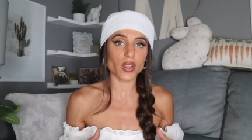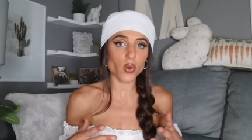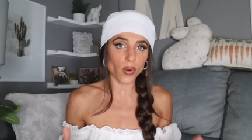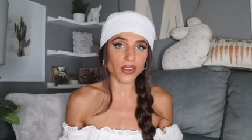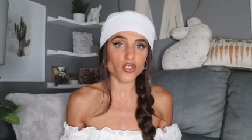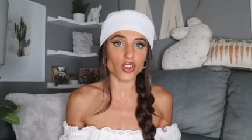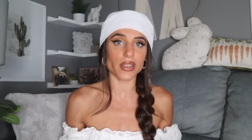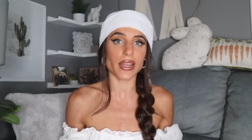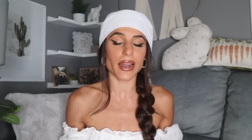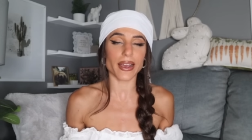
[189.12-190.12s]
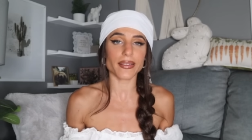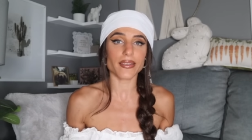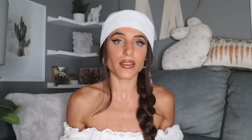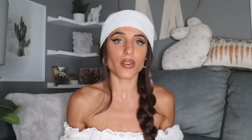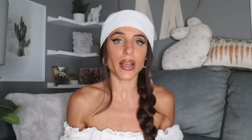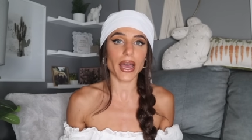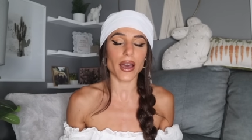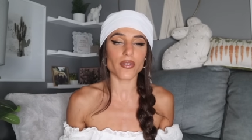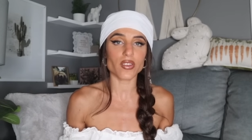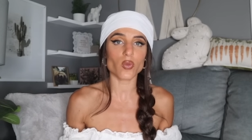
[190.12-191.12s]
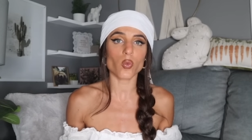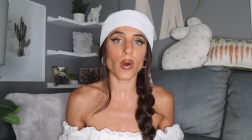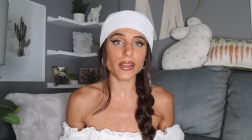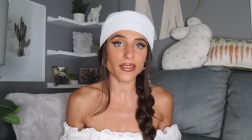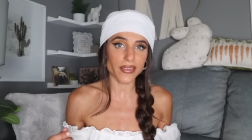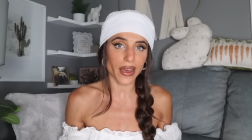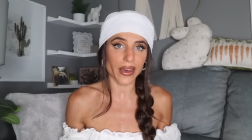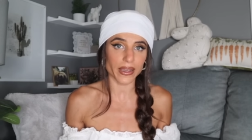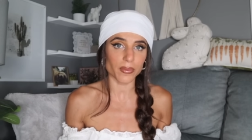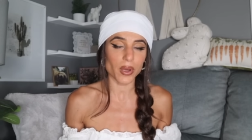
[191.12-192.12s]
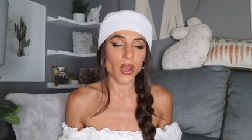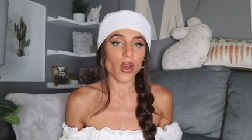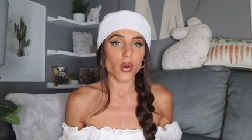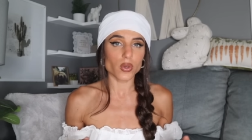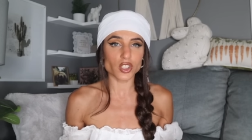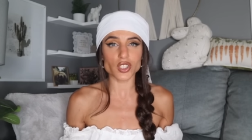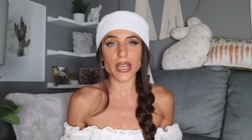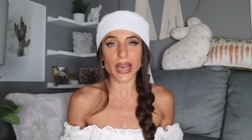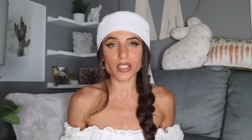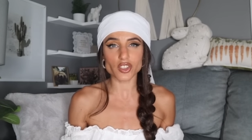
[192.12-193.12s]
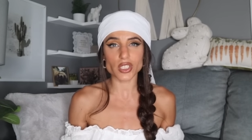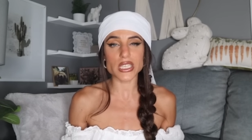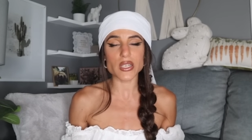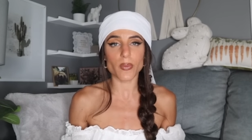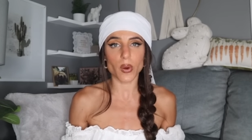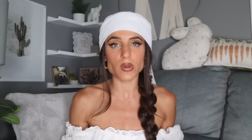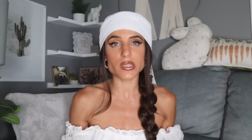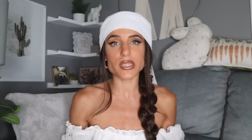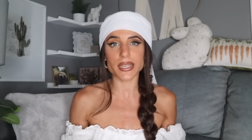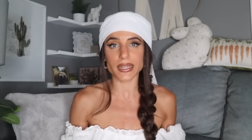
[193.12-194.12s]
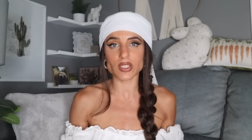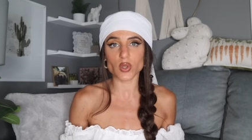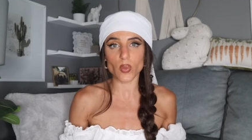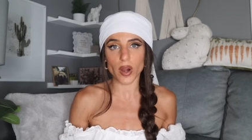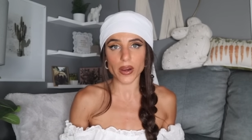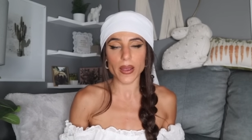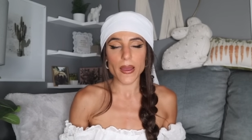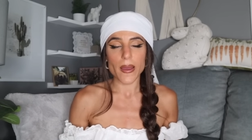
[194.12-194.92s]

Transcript: The question that I still have is what time was she actually supposed to get to work?